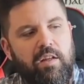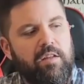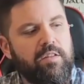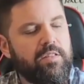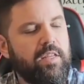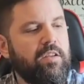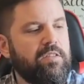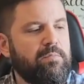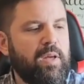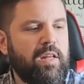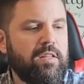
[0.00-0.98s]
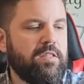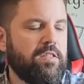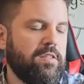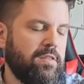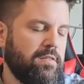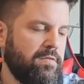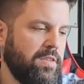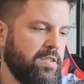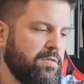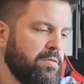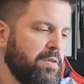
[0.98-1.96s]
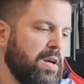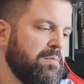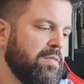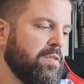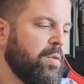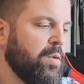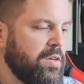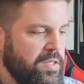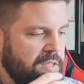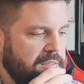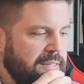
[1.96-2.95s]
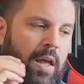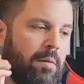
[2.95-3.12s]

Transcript: Scales of Balance, Vengeful Realm, of course.